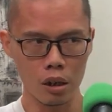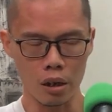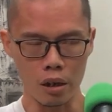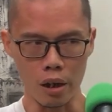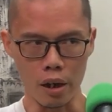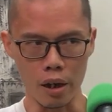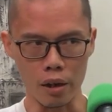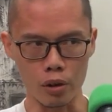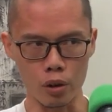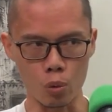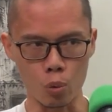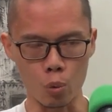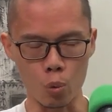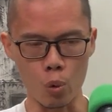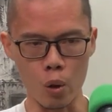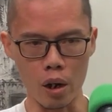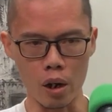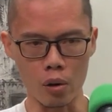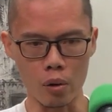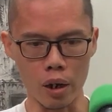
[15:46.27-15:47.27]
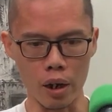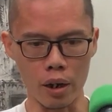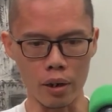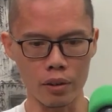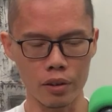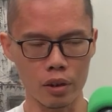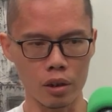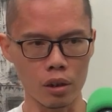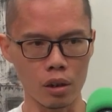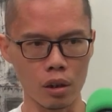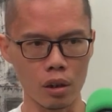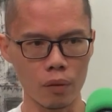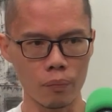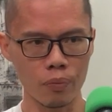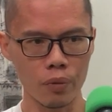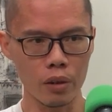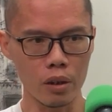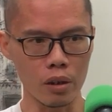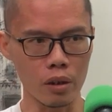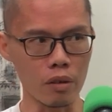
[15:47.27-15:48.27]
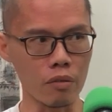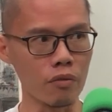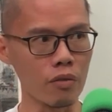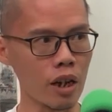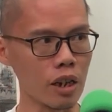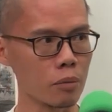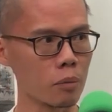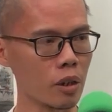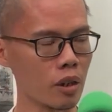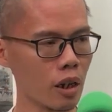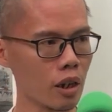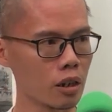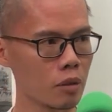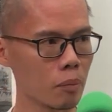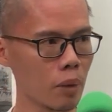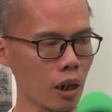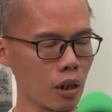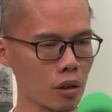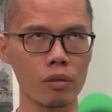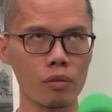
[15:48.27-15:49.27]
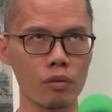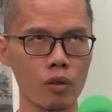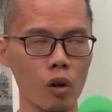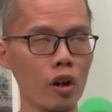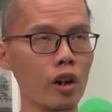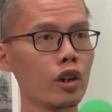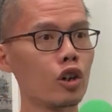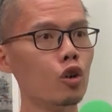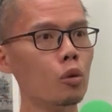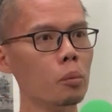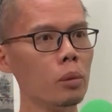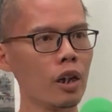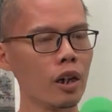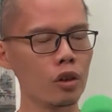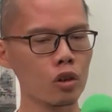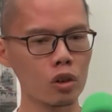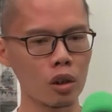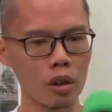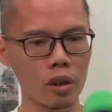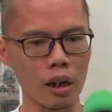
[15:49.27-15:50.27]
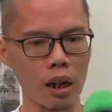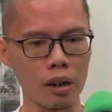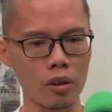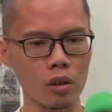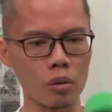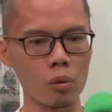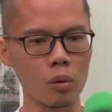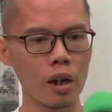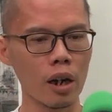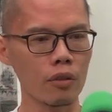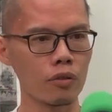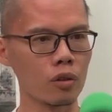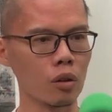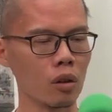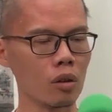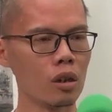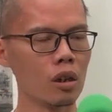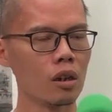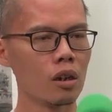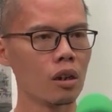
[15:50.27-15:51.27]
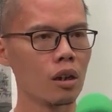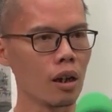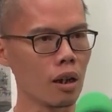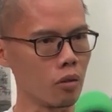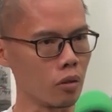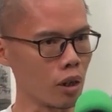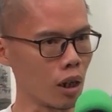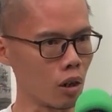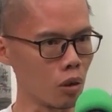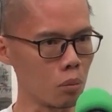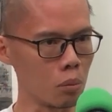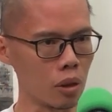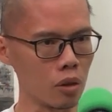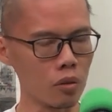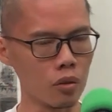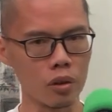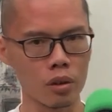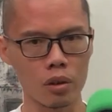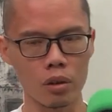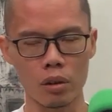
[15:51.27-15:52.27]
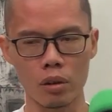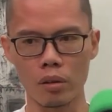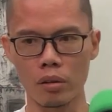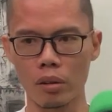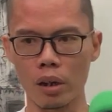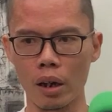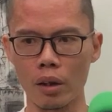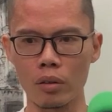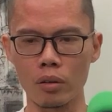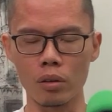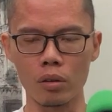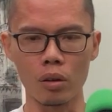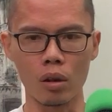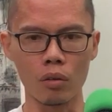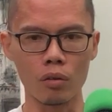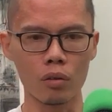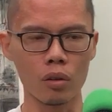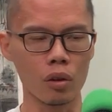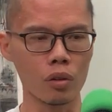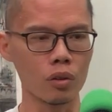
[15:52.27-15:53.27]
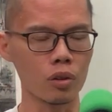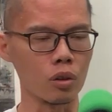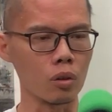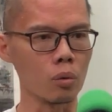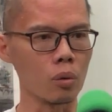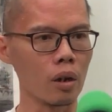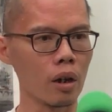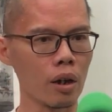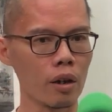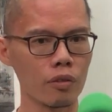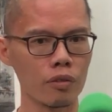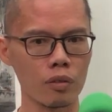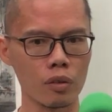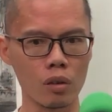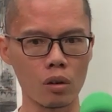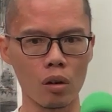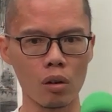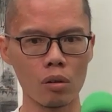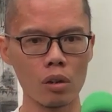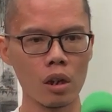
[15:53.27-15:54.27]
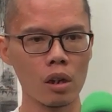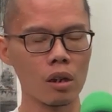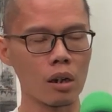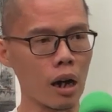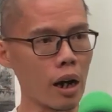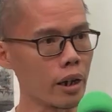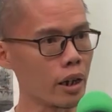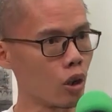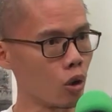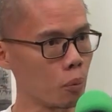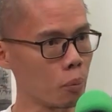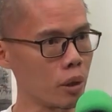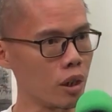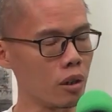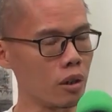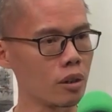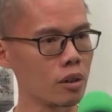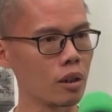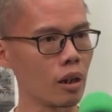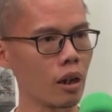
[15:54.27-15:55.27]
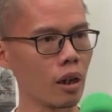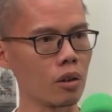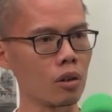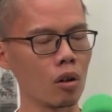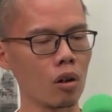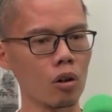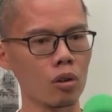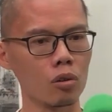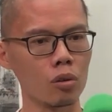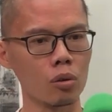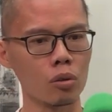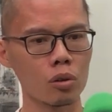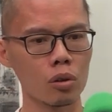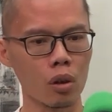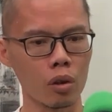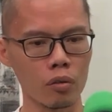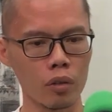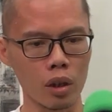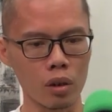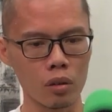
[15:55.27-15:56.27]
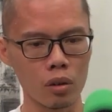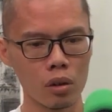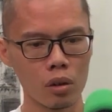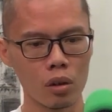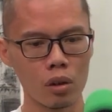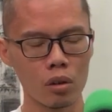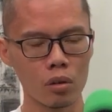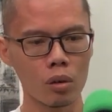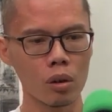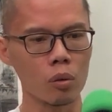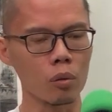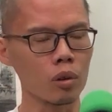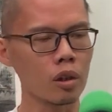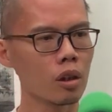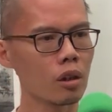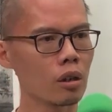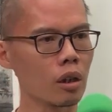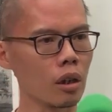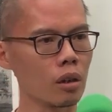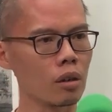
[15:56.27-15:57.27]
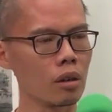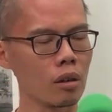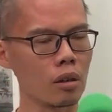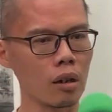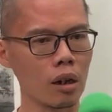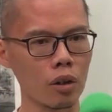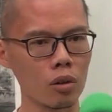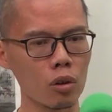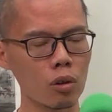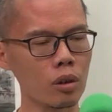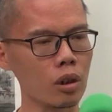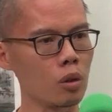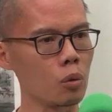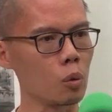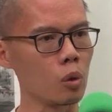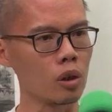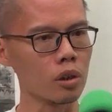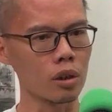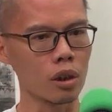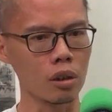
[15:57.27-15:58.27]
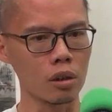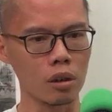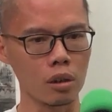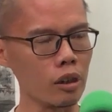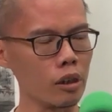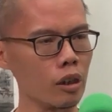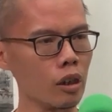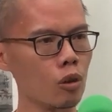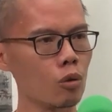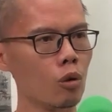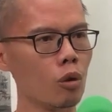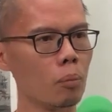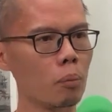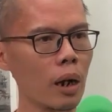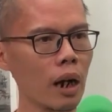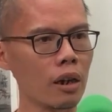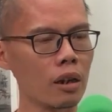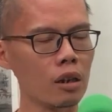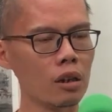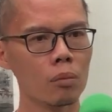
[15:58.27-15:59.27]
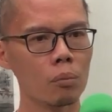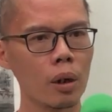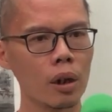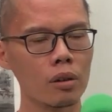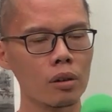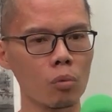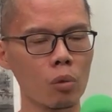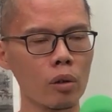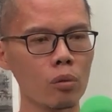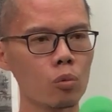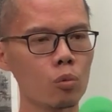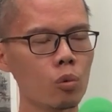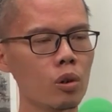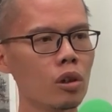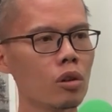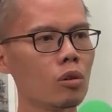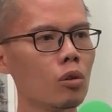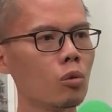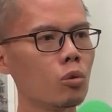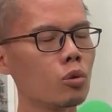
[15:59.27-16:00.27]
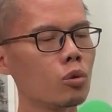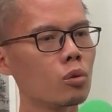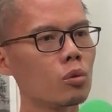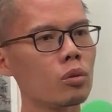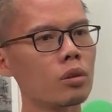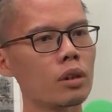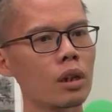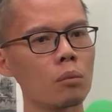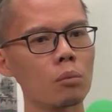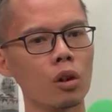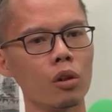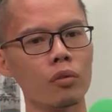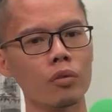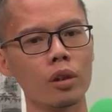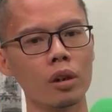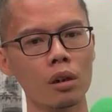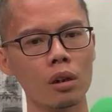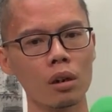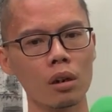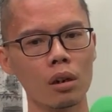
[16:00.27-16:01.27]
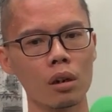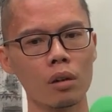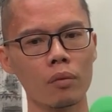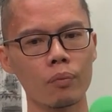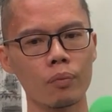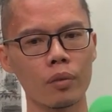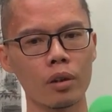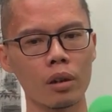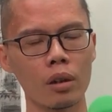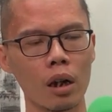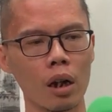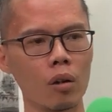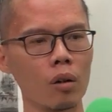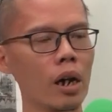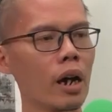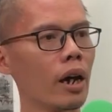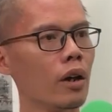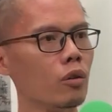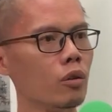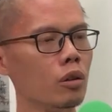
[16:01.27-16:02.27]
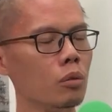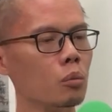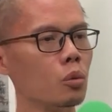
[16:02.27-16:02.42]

as well as the investment aspect. For accumulation, you have your endowments, then of course you have your ILPs and all those sort of things. So I would think that I thought it was a equal pie. But when we go through some of our hiring